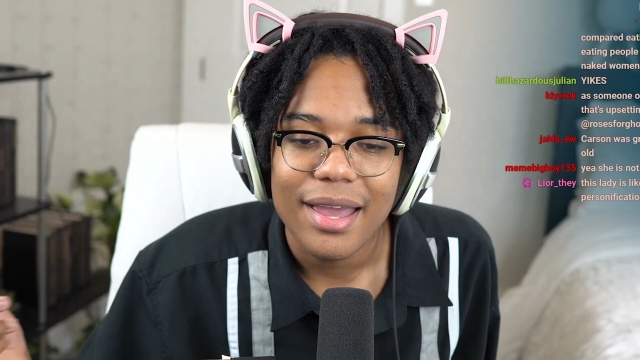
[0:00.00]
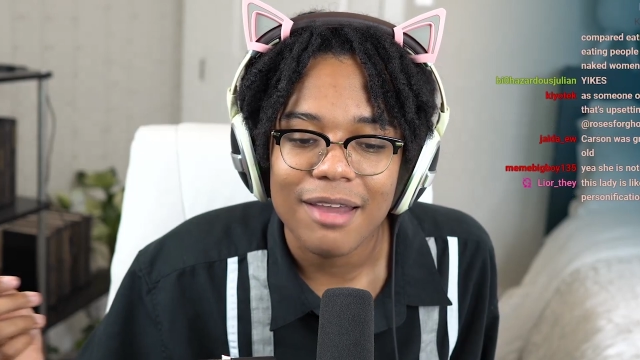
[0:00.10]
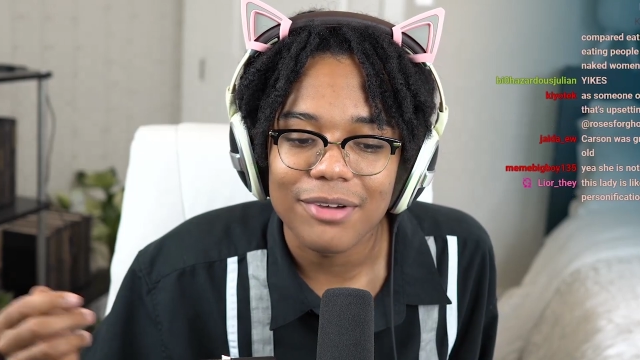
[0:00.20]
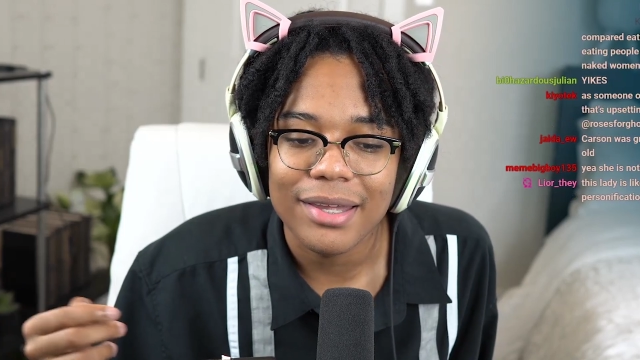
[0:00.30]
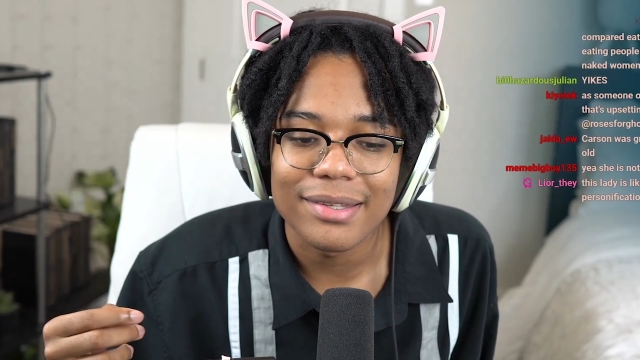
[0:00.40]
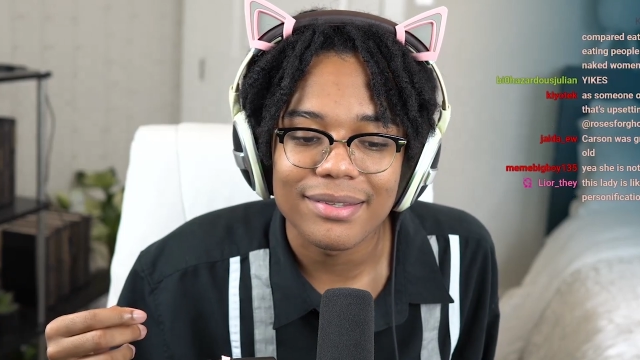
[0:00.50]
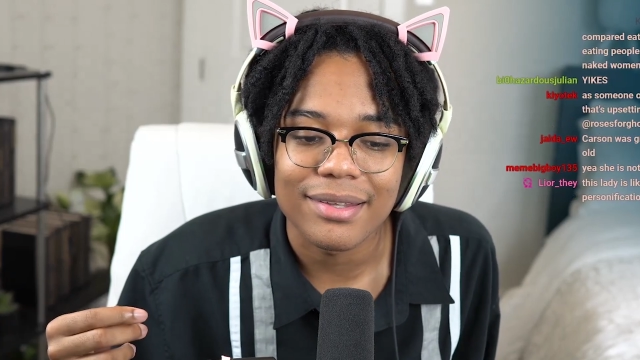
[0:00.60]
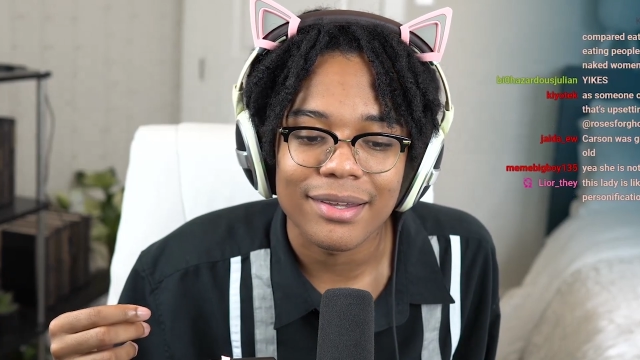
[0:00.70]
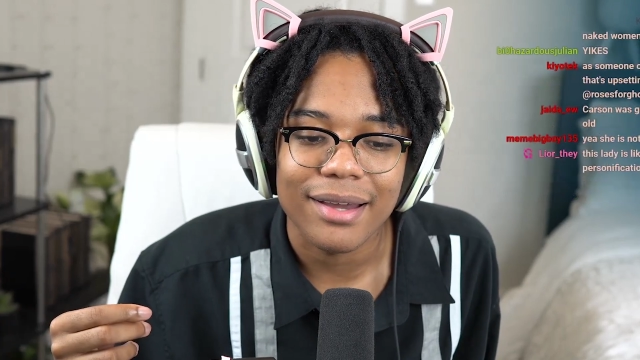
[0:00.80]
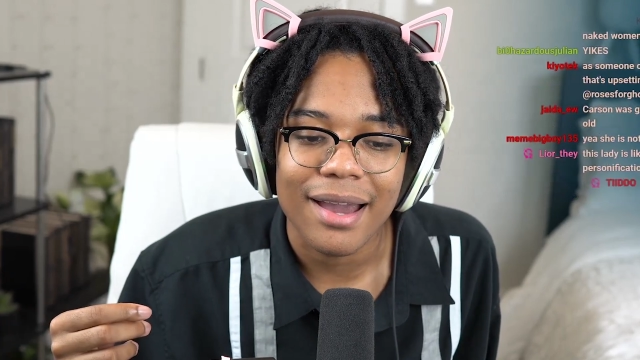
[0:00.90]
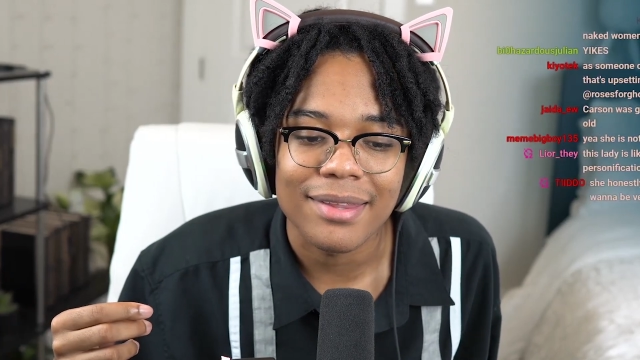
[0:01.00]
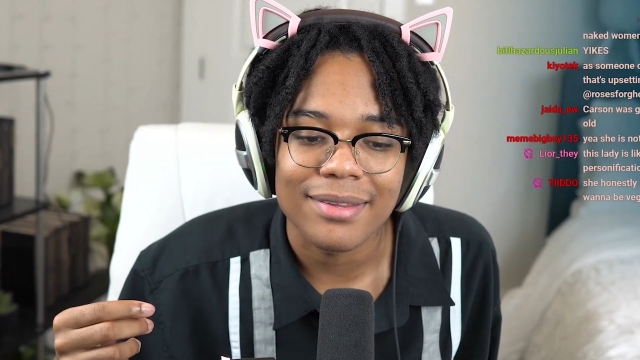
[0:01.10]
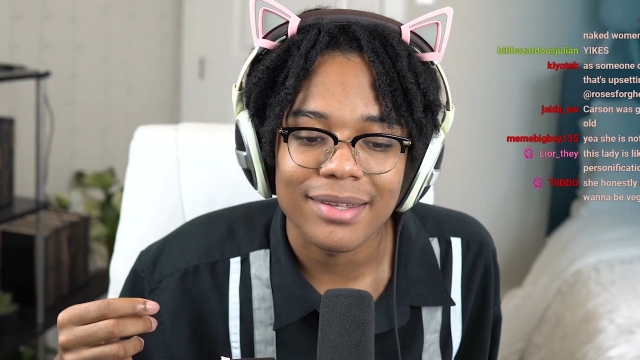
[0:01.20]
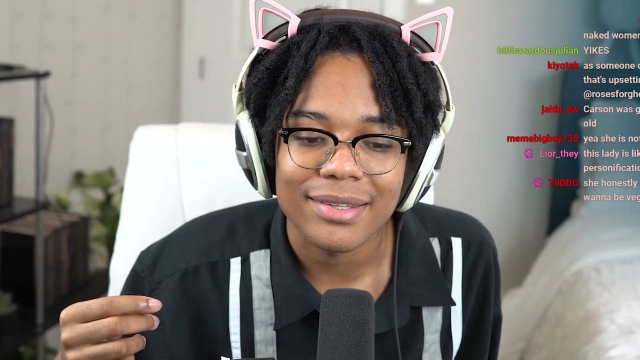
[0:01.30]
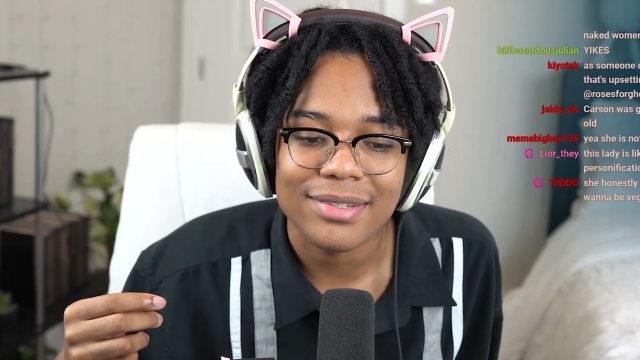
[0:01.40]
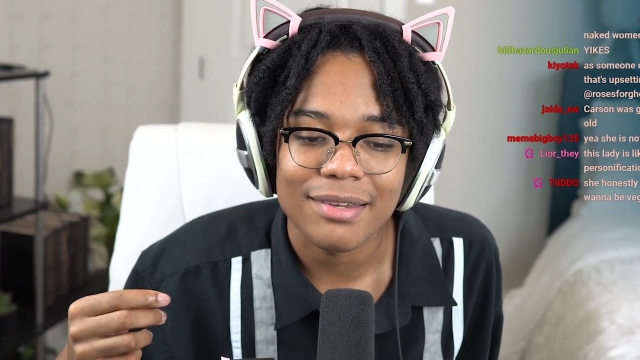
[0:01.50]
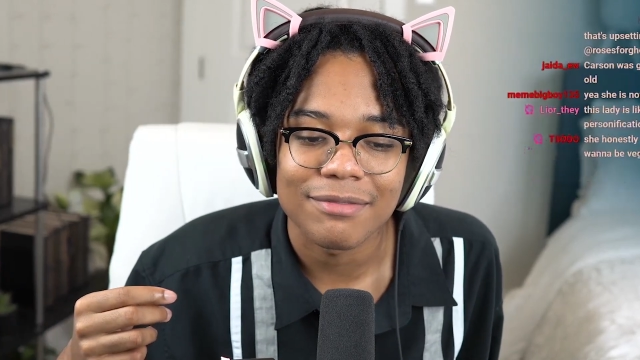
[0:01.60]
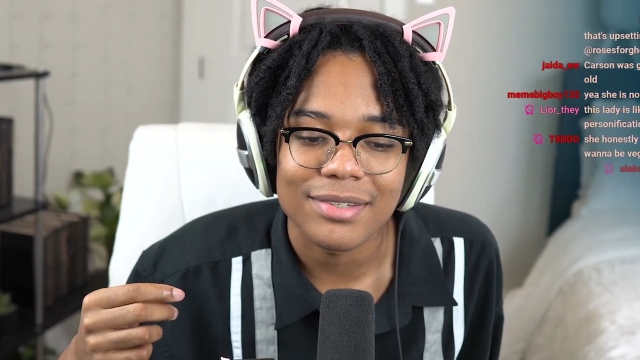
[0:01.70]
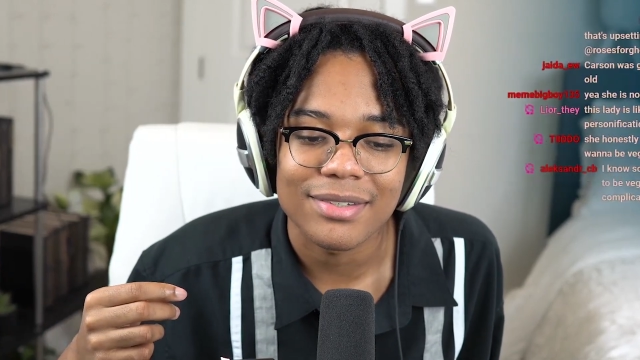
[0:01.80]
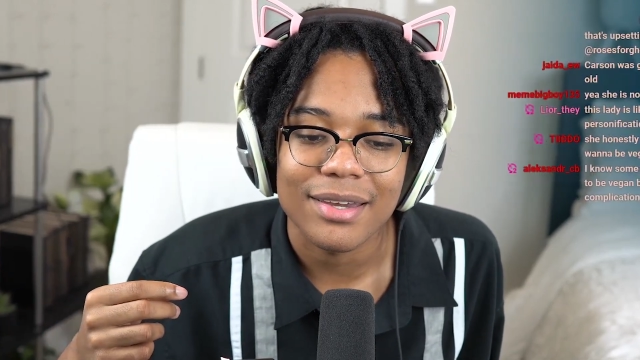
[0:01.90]
If anything, I think it's safe
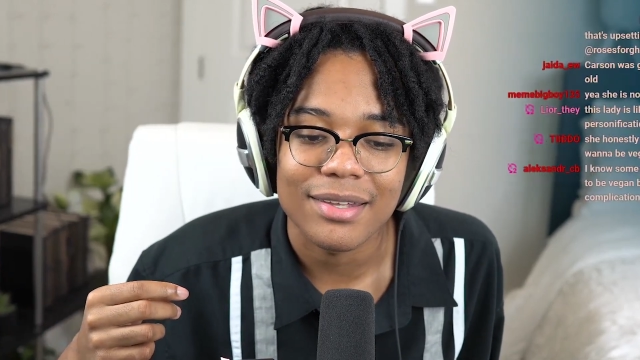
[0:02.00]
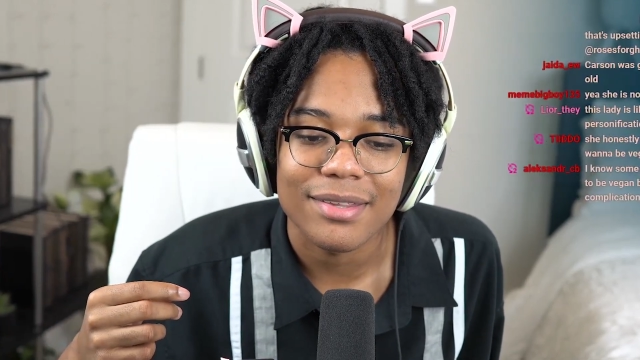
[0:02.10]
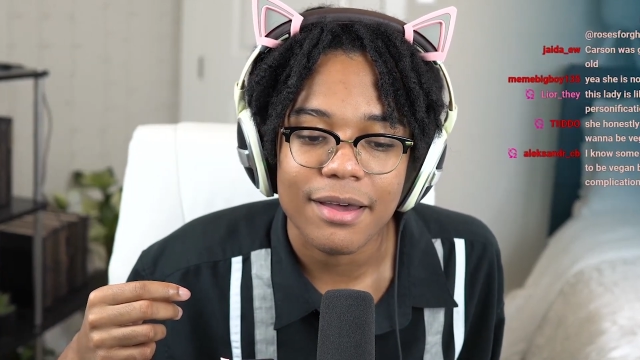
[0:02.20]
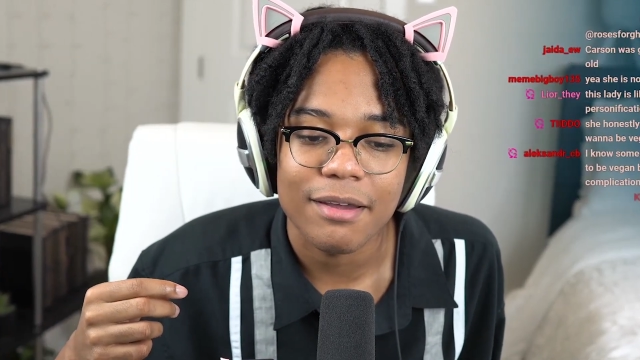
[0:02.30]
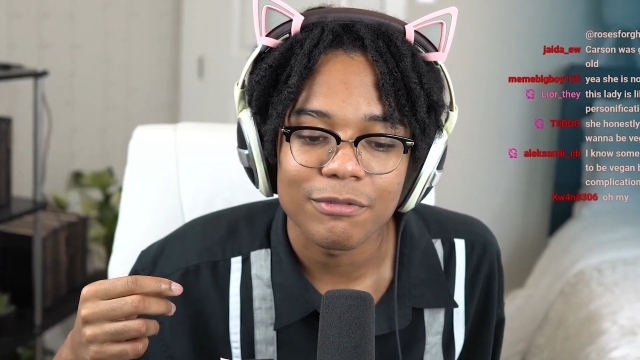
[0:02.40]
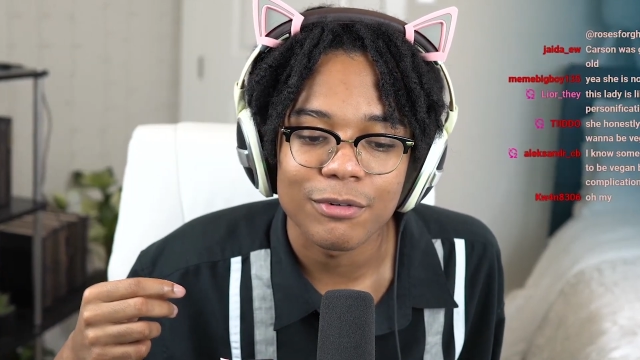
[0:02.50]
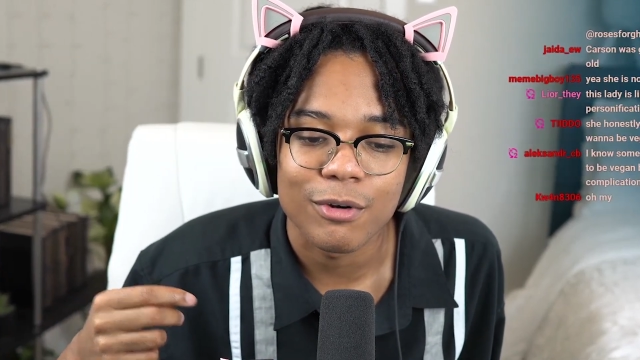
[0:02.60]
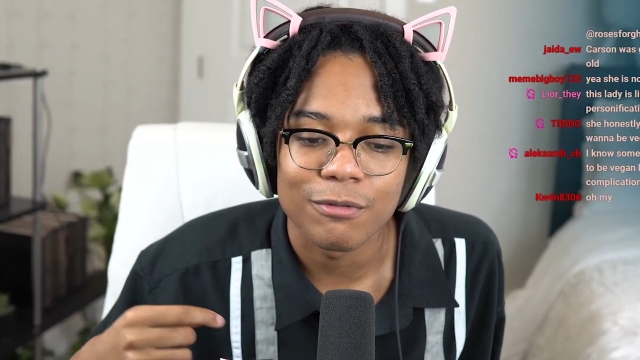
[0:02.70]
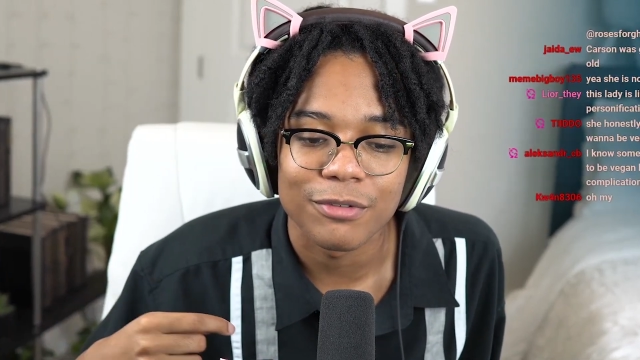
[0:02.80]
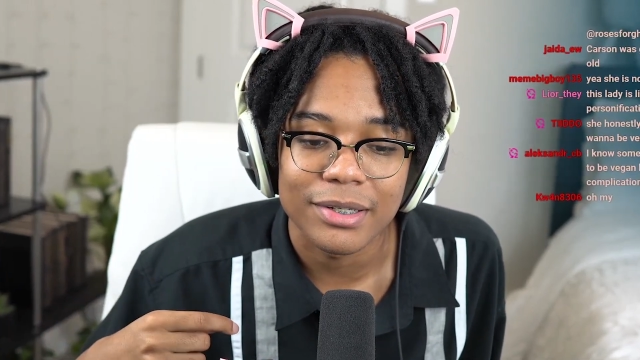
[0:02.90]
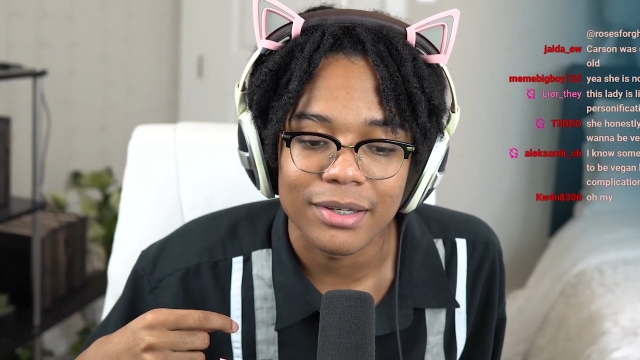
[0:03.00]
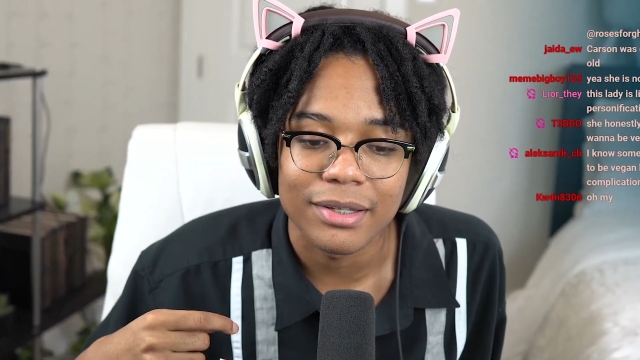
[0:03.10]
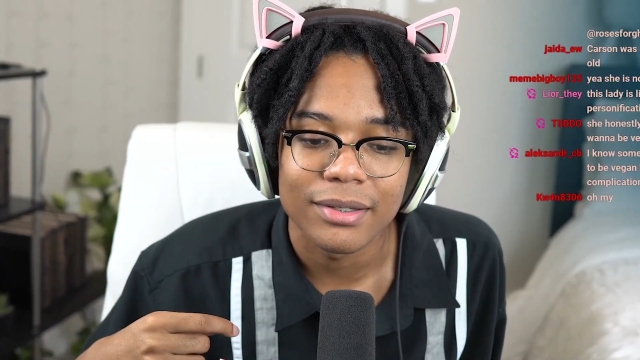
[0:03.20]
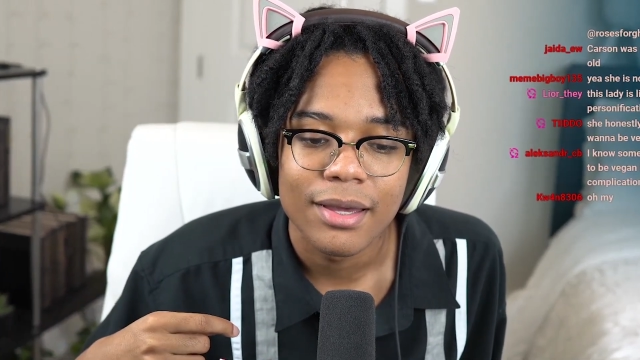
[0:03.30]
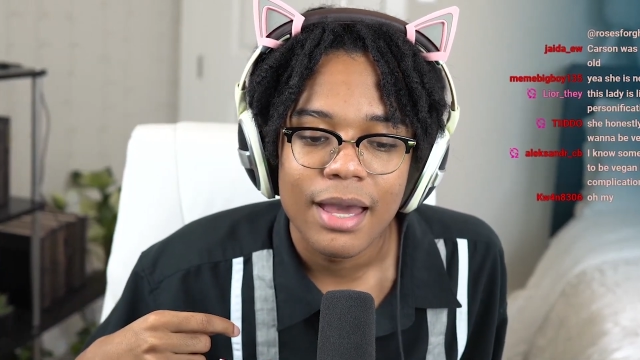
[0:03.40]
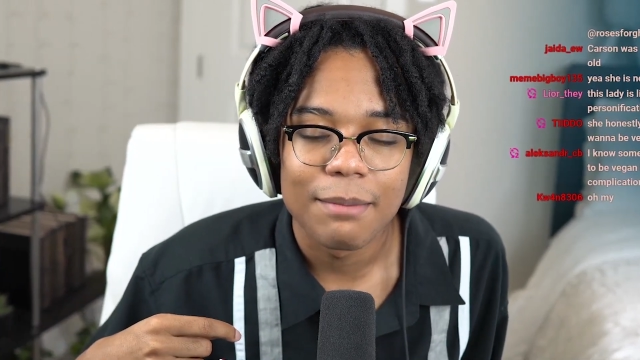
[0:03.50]
to say that for a vegan,